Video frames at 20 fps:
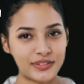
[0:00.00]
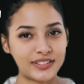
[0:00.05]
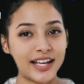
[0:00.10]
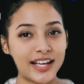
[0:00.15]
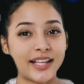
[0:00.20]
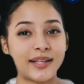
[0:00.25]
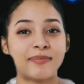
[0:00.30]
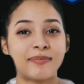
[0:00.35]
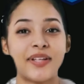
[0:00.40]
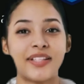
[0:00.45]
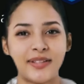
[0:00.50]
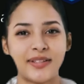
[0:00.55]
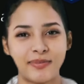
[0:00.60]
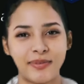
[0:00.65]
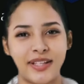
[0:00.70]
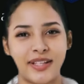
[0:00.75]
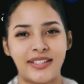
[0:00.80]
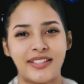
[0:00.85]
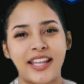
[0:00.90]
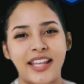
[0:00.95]
database
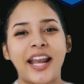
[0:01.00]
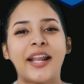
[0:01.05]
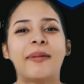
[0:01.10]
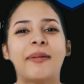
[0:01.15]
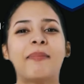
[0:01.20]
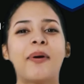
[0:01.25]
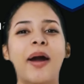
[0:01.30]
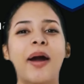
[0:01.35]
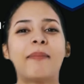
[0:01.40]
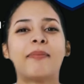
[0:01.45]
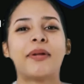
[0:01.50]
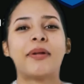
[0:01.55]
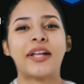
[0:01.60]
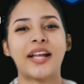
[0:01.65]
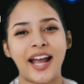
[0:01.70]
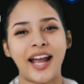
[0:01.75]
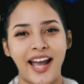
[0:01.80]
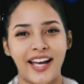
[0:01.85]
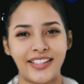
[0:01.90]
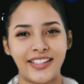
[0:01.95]
based on a popular
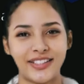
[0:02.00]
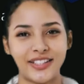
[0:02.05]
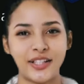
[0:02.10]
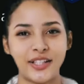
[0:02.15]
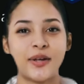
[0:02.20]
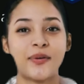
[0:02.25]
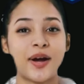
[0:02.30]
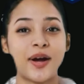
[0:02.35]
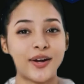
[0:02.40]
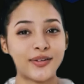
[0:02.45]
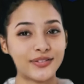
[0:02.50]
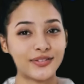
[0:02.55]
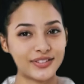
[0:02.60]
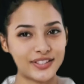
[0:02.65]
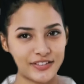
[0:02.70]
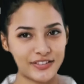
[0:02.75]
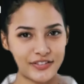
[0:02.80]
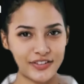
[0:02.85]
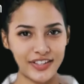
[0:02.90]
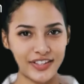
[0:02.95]
SQL
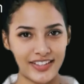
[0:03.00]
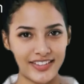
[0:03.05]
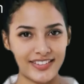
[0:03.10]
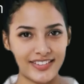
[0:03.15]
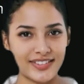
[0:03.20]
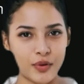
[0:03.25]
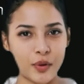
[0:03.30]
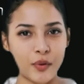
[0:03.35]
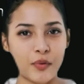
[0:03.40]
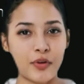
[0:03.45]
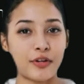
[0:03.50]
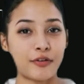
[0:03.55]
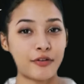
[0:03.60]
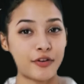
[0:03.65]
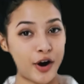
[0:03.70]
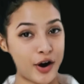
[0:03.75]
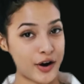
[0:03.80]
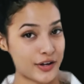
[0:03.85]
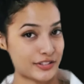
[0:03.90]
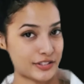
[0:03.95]
server. We've
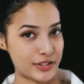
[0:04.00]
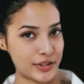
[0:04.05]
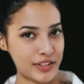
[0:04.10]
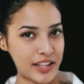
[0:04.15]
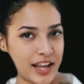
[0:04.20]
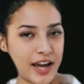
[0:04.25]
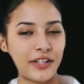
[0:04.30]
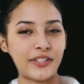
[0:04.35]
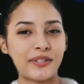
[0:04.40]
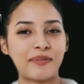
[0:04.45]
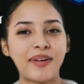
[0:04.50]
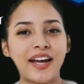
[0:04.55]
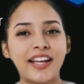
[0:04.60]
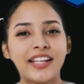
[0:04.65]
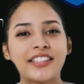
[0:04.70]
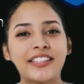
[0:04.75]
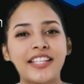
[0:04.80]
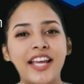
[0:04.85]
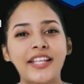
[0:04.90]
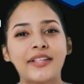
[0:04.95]
also learned about a
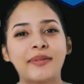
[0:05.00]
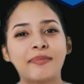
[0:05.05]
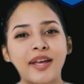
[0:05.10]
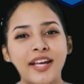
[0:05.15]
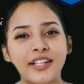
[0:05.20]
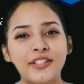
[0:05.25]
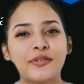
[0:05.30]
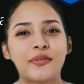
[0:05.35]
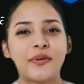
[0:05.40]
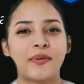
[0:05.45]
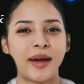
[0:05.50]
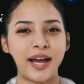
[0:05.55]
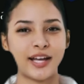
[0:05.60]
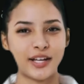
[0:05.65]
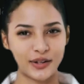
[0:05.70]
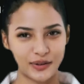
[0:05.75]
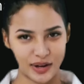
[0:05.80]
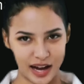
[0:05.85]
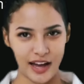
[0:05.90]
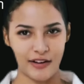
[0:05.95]
database for
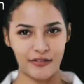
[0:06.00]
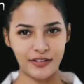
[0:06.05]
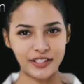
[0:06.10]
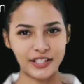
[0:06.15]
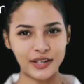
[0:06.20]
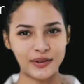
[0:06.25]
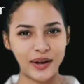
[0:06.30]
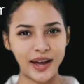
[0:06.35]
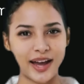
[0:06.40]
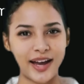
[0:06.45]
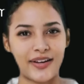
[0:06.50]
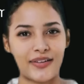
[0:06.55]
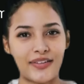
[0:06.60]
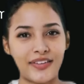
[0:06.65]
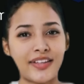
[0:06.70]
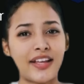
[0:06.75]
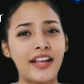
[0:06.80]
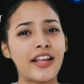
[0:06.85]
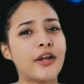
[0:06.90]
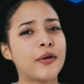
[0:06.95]
MySQL,
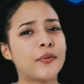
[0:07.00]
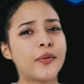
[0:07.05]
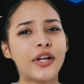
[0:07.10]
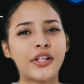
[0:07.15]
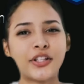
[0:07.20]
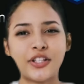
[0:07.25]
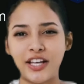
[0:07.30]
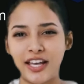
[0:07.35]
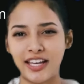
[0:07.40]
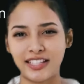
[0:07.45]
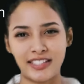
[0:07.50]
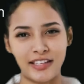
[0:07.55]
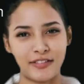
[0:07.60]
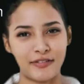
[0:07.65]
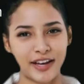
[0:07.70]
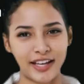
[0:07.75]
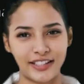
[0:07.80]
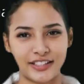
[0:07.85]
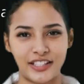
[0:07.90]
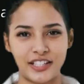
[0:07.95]
which takes
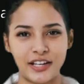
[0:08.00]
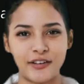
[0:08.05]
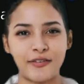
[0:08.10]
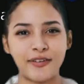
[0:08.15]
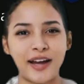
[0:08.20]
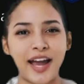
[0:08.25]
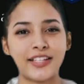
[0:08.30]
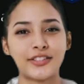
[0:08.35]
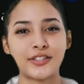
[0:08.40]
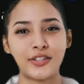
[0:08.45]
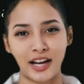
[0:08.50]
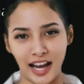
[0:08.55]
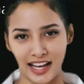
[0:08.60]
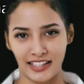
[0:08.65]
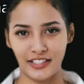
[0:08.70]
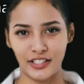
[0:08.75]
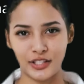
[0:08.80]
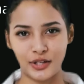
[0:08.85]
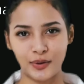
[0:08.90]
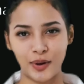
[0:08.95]
advantage of Azure
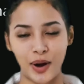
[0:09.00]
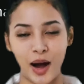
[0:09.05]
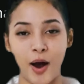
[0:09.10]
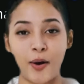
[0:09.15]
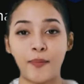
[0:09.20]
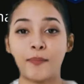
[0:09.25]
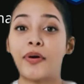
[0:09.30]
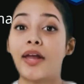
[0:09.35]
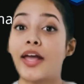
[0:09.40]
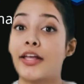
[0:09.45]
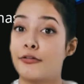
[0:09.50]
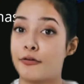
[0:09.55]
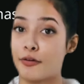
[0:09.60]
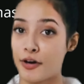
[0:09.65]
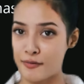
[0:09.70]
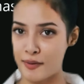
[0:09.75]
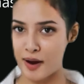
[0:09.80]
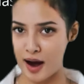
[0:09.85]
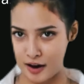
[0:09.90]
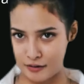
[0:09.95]
SQL
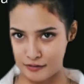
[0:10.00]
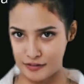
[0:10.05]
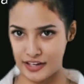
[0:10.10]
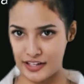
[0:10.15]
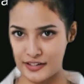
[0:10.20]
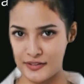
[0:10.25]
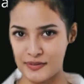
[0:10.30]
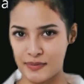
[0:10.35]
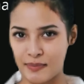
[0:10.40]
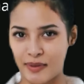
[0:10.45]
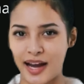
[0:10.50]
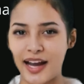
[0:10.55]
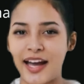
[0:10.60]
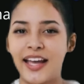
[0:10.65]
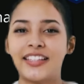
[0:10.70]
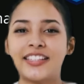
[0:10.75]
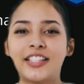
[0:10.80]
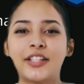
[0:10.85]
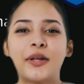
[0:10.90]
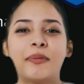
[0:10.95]
platform offering with
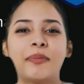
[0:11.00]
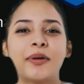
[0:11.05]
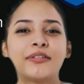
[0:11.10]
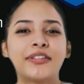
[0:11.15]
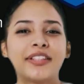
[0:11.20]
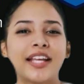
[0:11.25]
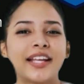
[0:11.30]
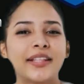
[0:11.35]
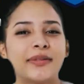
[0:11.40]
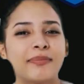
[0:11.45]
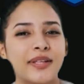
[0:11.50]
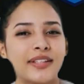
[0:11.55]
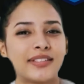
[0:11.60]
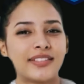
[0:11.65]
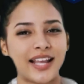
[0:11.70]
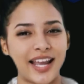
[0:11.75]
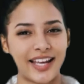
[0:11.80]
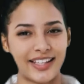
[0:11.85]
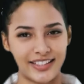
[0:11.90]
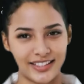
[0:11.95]
MySQL database
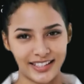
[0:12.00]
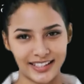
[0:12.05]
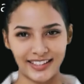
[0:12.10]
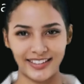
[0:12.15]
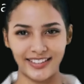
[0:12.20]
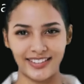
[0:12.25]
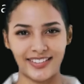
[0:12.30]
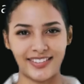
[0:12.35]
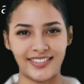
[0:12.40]
engine.